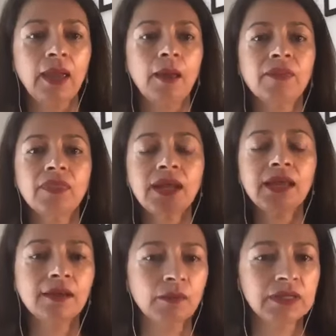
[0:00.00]
But then I
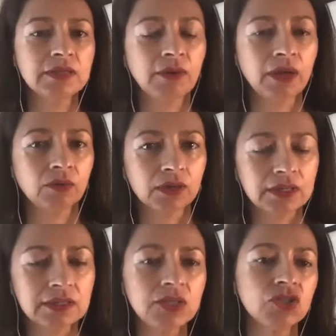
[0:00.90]
come into my
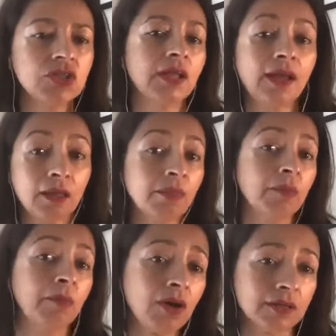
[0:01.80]
organization and I am the
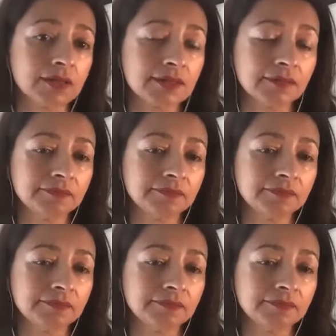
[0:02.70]
boss.